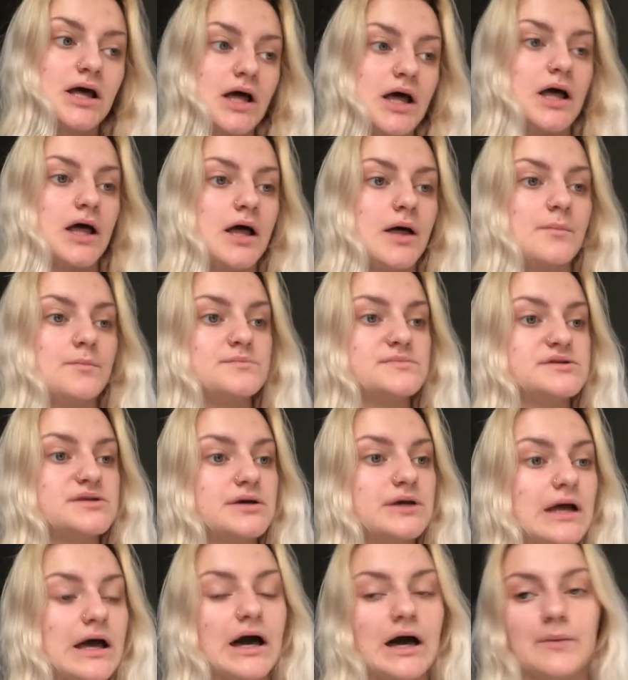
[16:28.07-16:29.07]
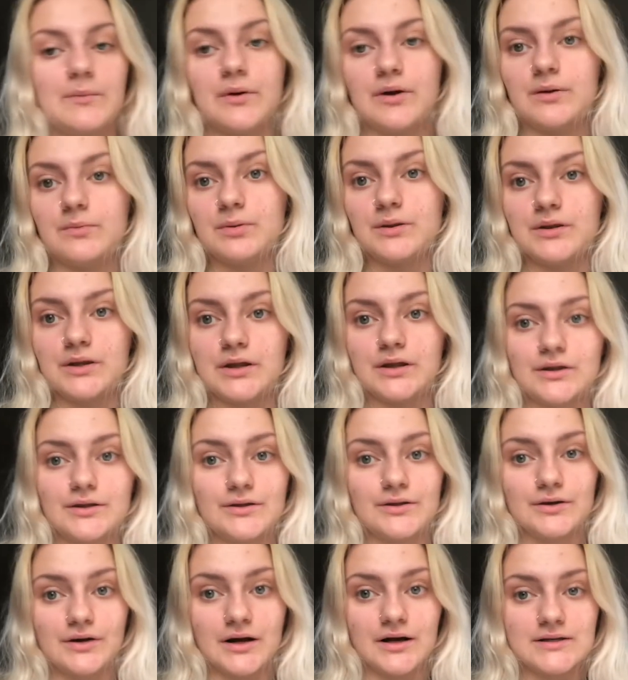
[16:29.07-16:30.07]
So yeah, I'm hoping that
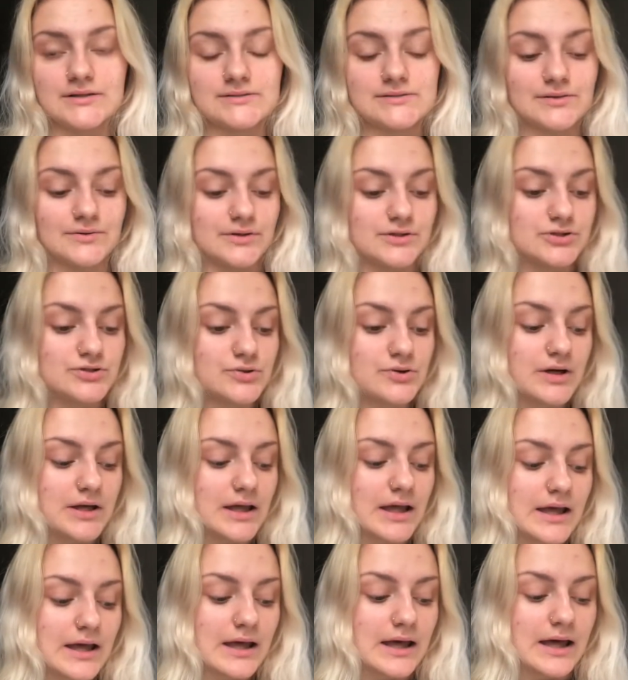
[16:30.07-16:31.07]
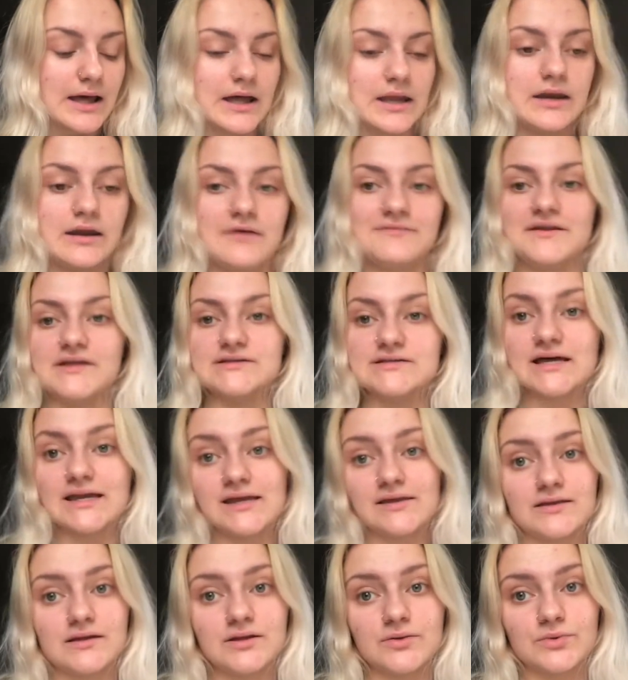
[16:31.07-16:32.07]
you guys are enjoying it, and if there's
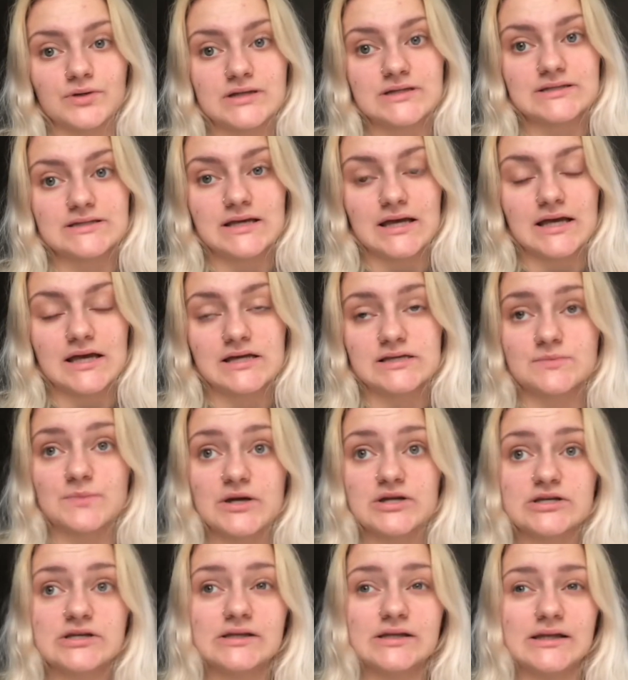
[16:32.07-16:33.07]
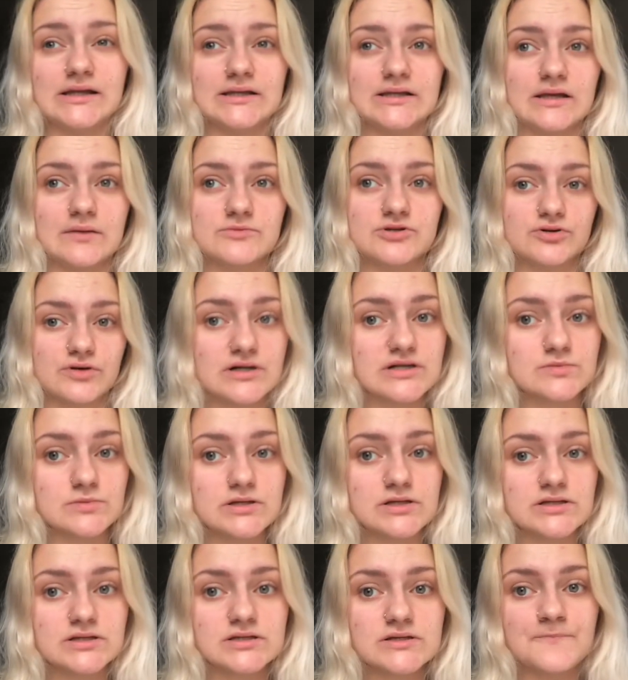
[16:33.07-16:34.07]
anything you want to see, especially leading up to
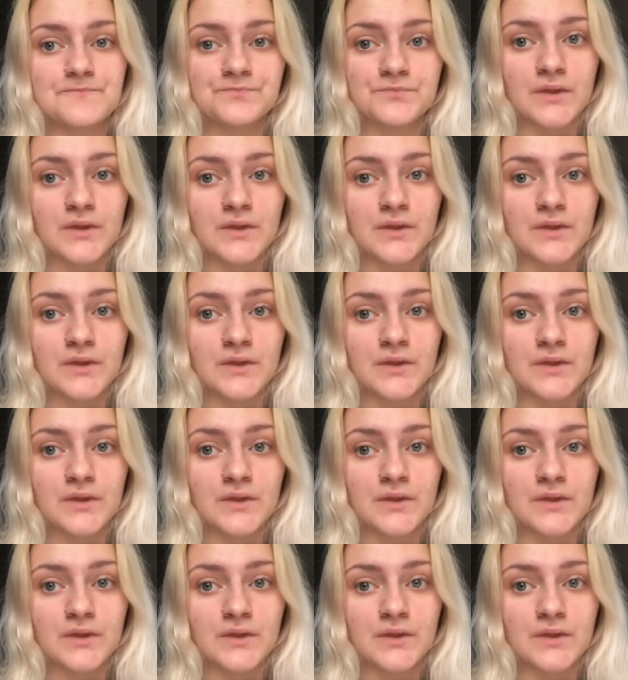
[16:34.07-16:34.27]
Christmas,